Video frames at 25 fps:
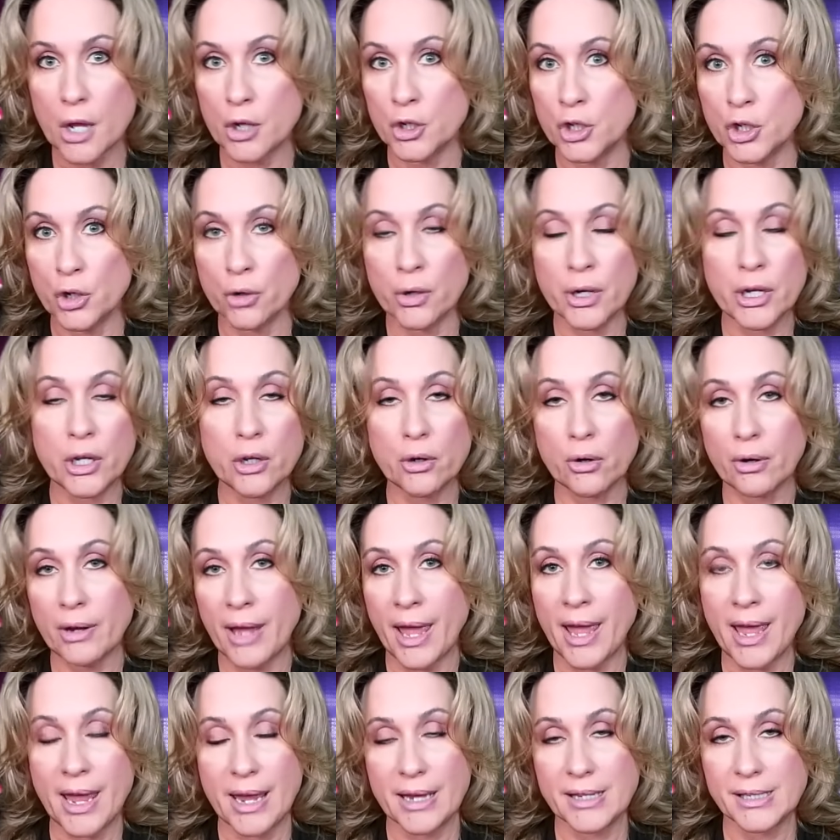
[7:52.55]
during your
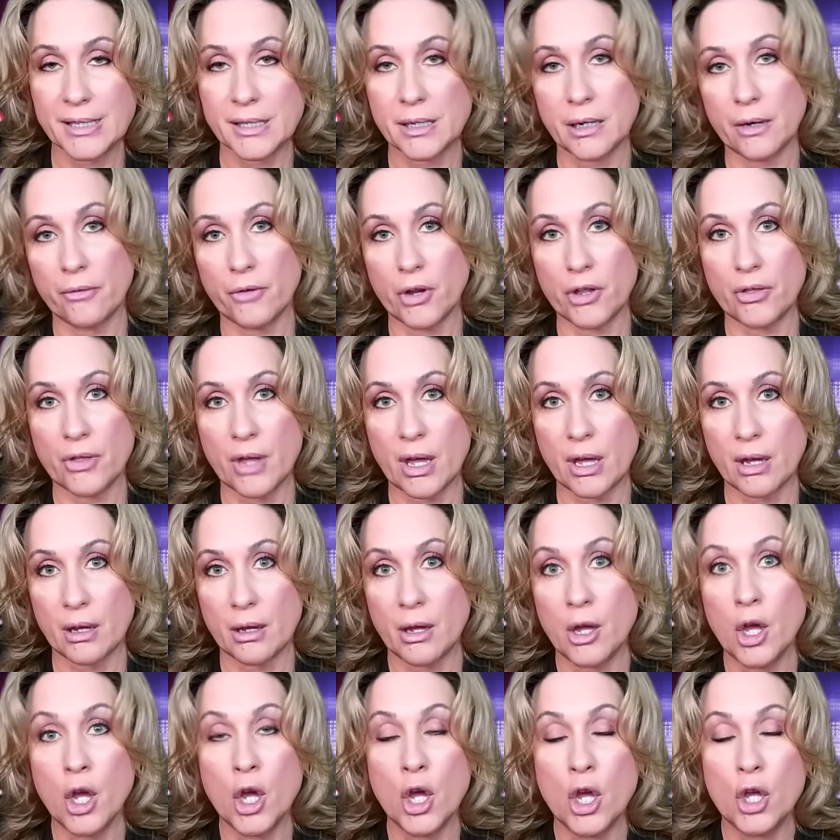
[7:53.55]
case and everything,
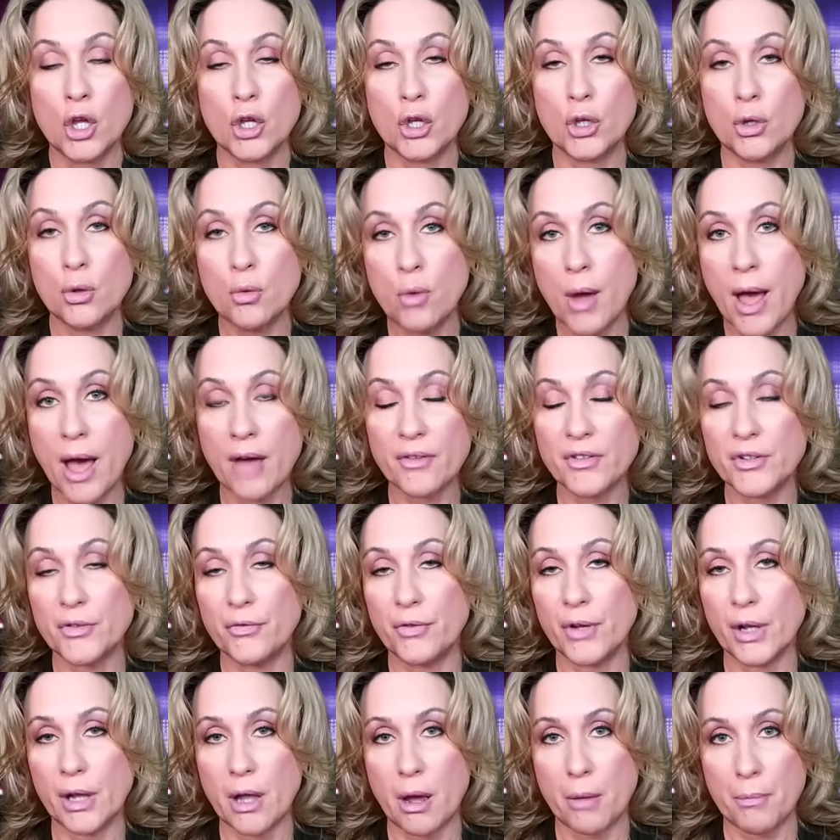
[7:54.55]
you have to
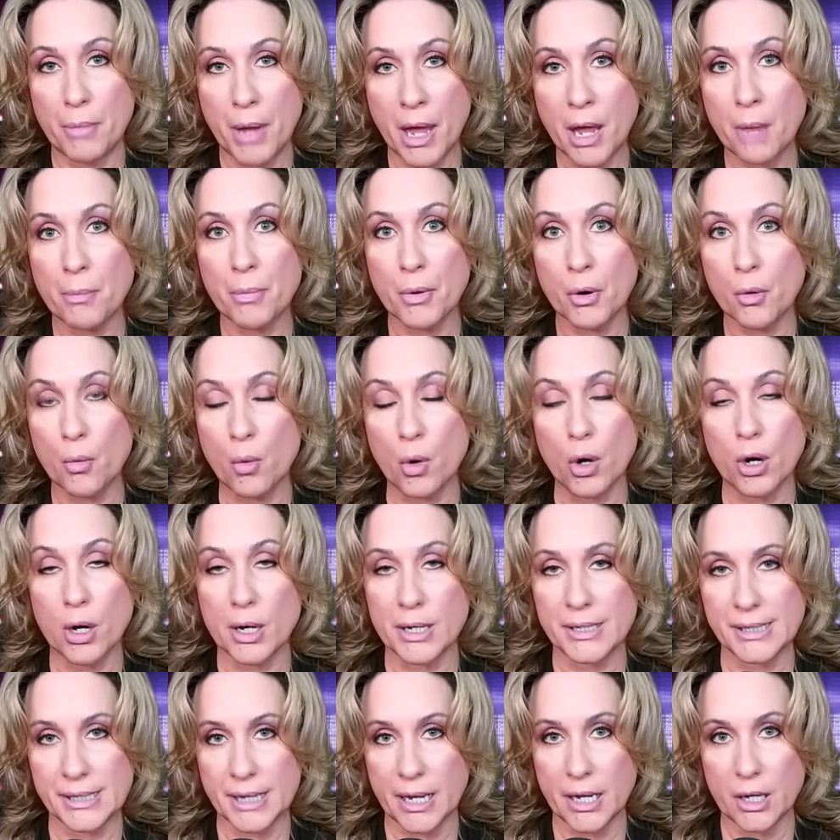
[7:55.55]
fill out paperwork,
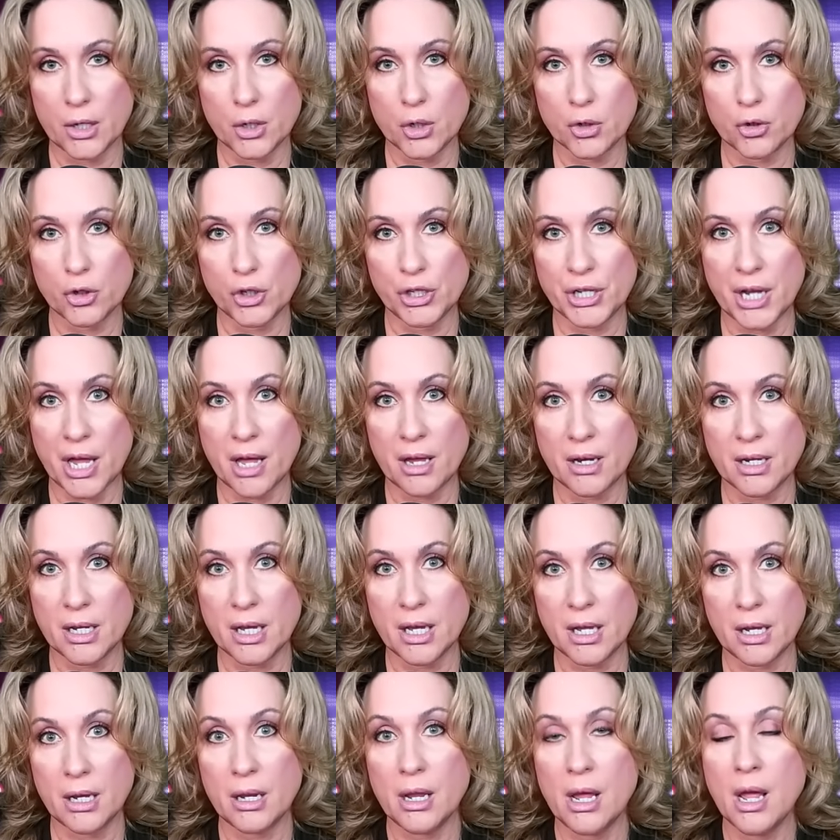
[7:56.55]
as I understand
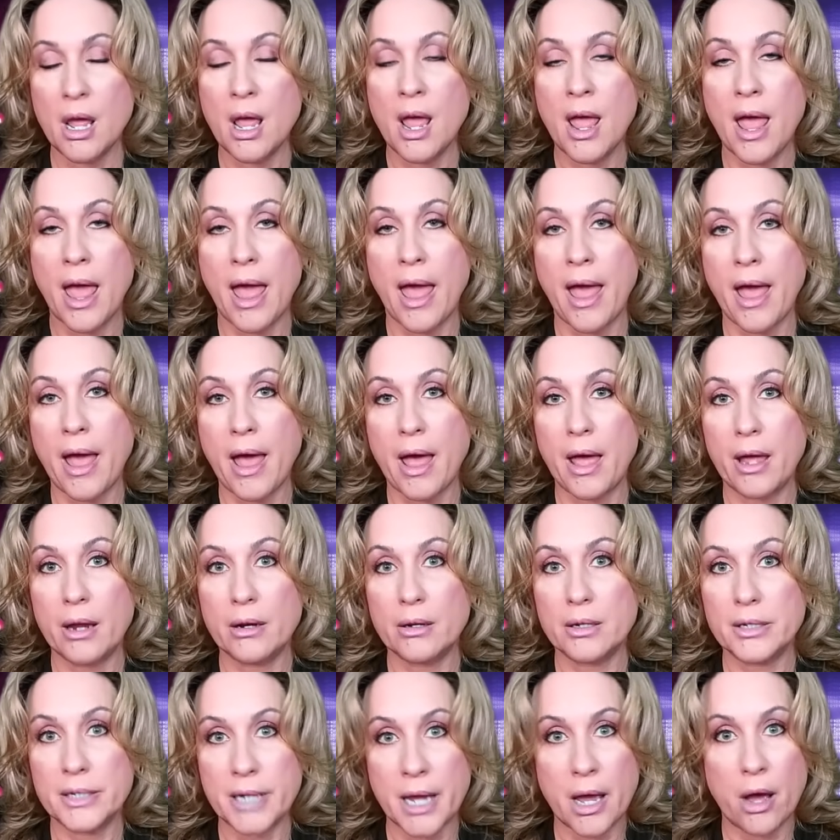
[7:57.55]
it,
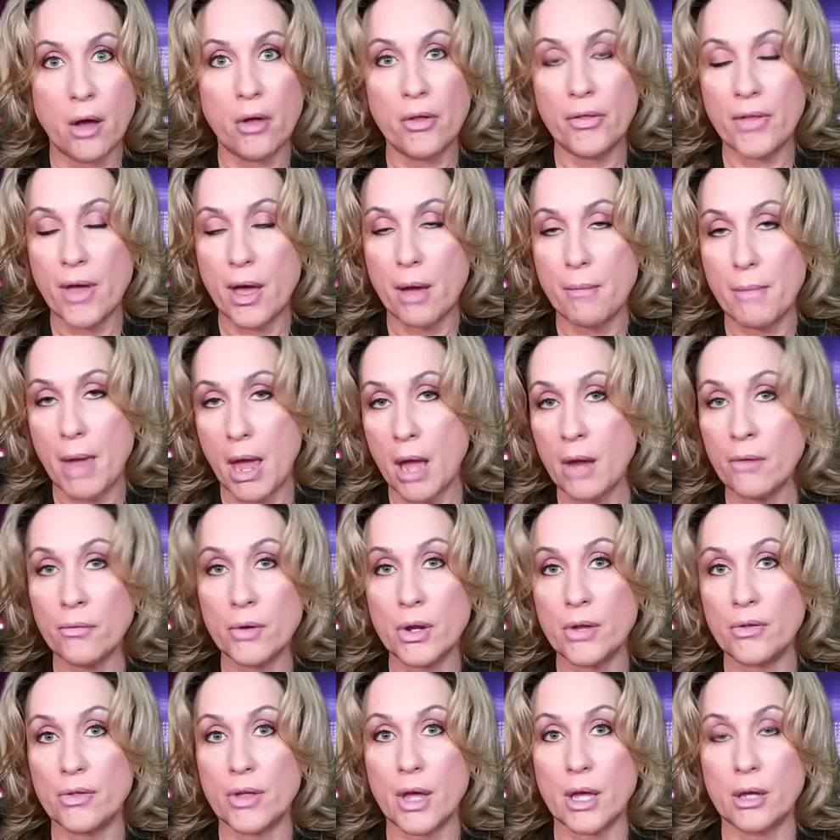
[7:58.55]
and tell them
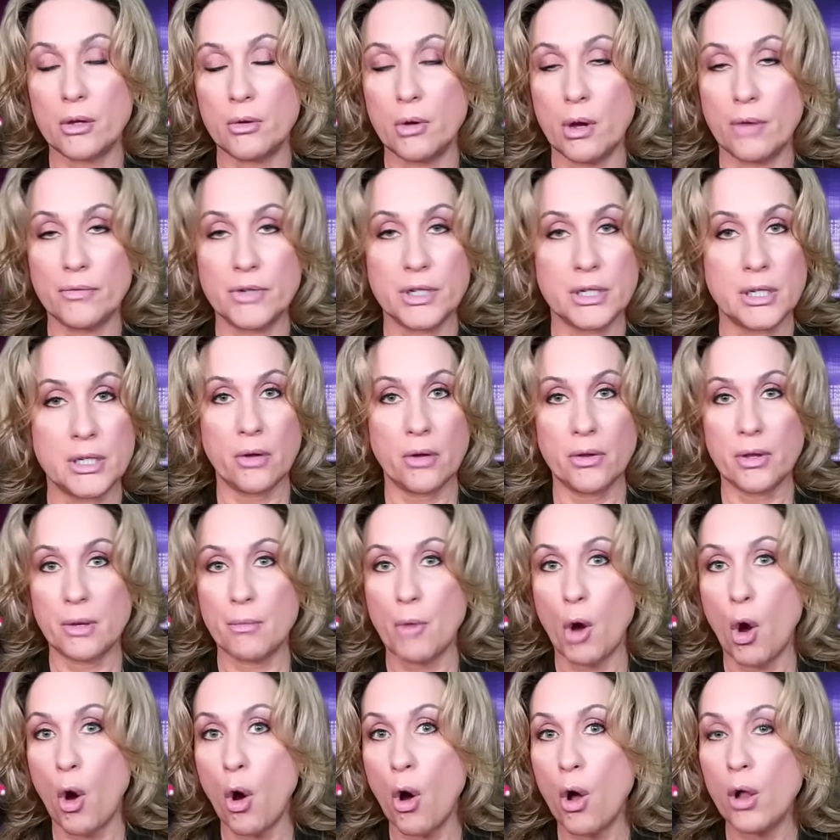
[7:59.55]
everything. You have to
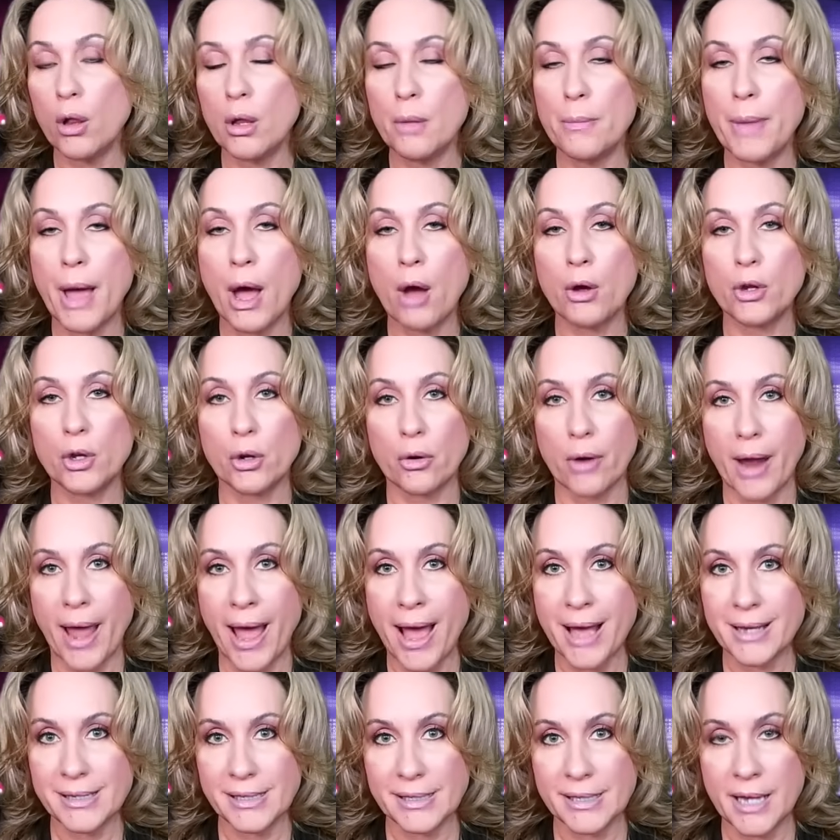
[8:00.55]
them all about your
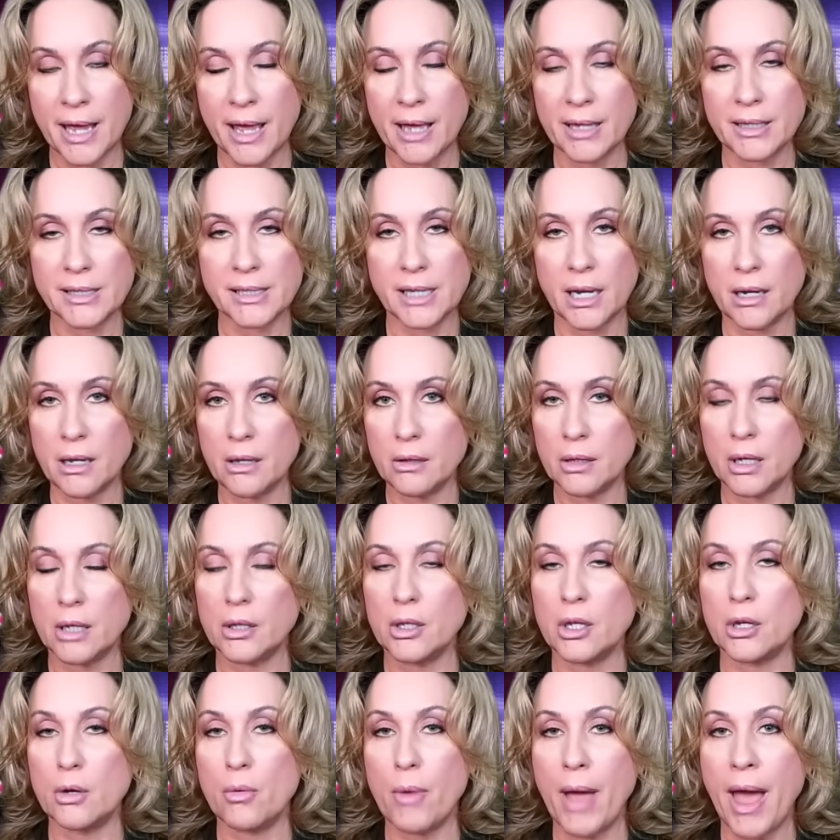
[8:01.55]
assets, anything
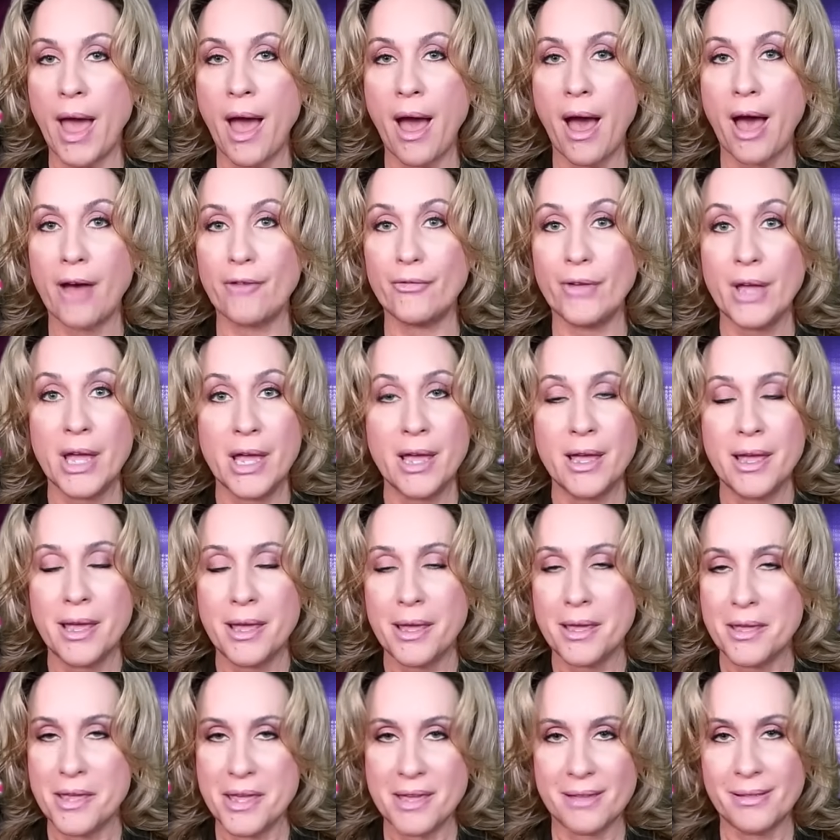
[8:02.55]
that you have.
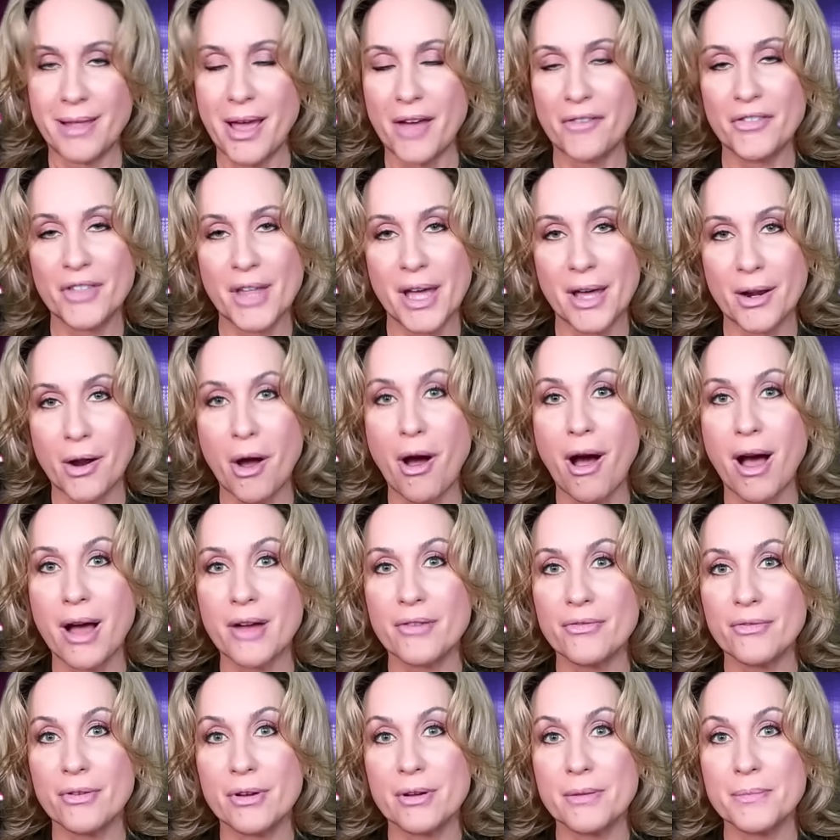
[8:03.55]
He left that
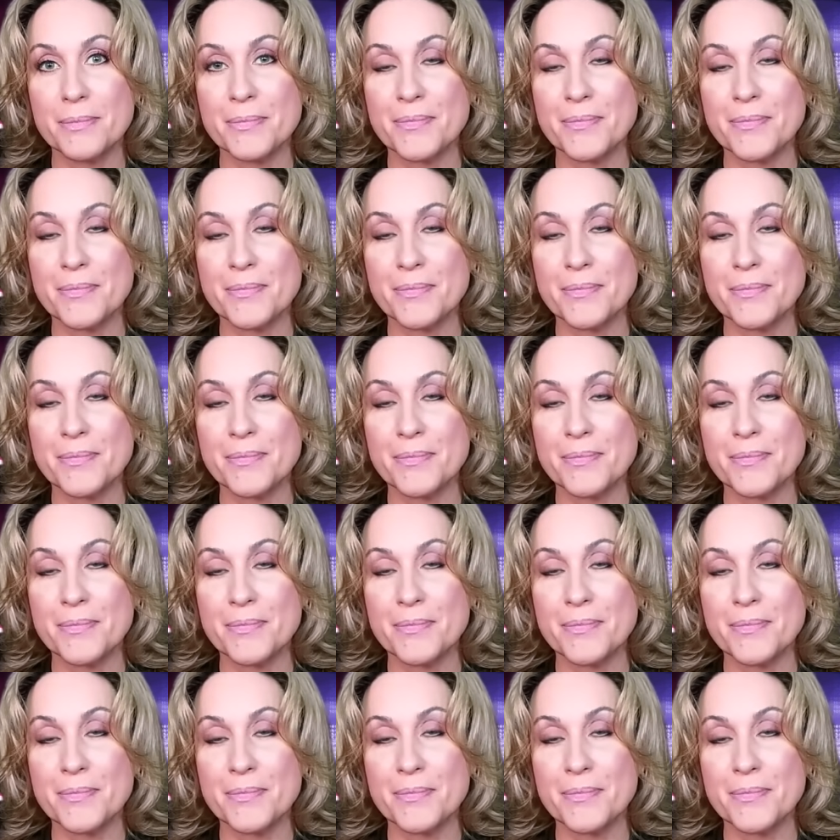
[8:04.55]
off.